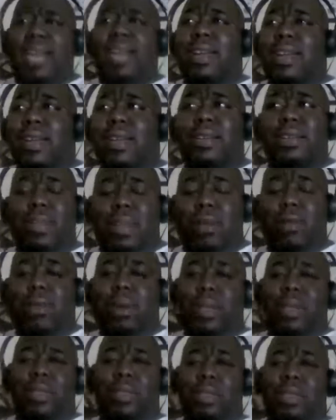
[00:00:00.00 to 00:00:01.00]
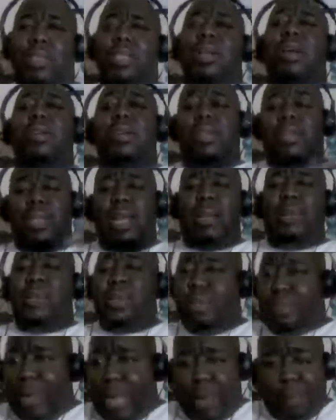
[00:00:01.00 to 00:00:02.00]
They know that certain
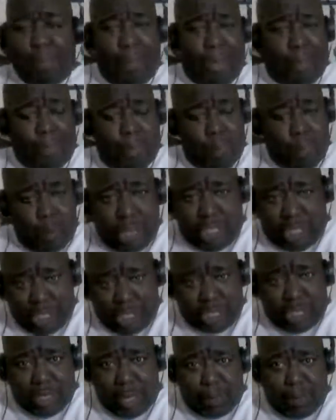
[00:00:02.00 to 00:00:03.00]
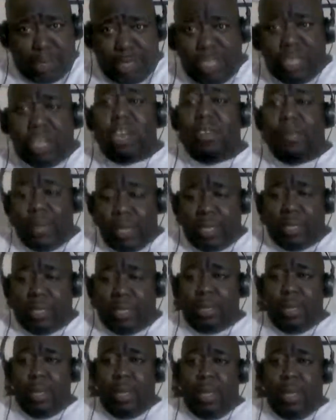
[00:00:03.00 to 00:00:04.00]
types of Black people, we're just observant.
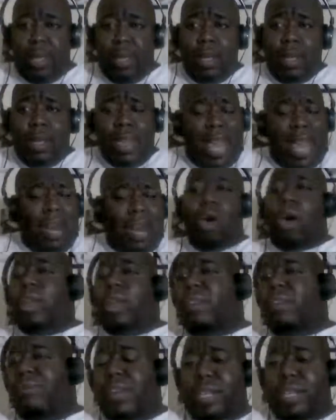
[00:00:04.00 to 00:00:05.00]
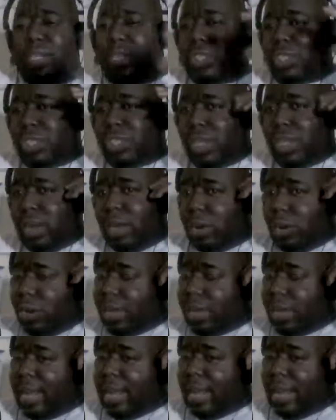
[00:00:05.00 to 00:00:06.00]
Not all of us. You
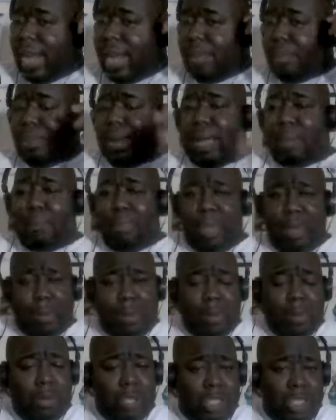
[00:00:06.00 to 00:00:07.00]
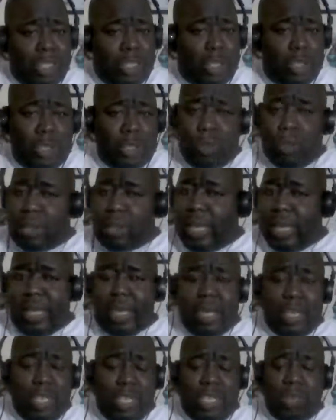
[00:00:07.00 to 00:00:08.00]
got a lot of Black people who'll just do
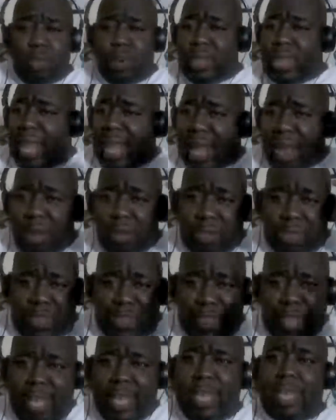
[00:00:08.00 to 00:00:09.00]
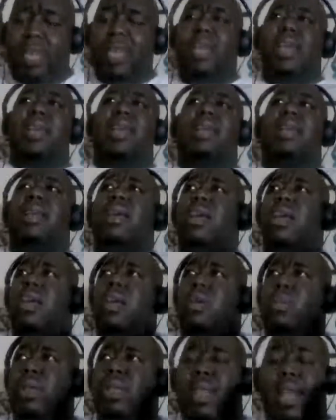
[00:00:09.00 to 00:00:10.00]
things without thinking,
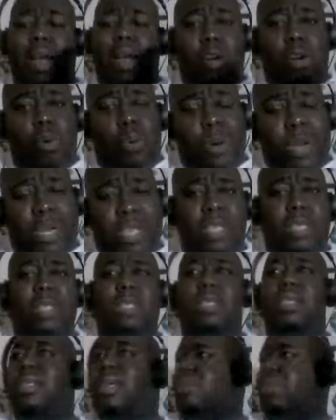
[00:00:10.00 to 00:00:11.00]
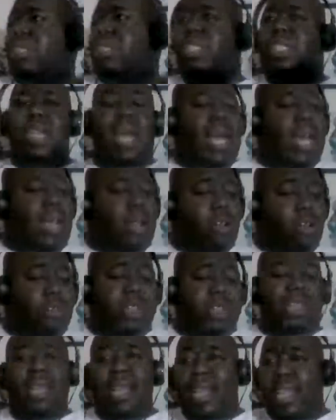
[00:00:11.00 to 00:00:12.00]
without question. They will sign
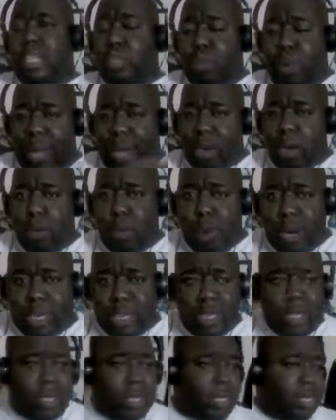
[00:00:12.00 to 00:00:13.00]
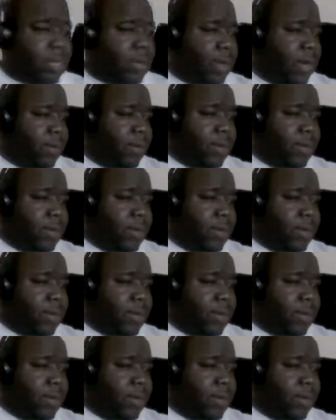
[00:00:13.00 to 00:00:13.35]
over things without question.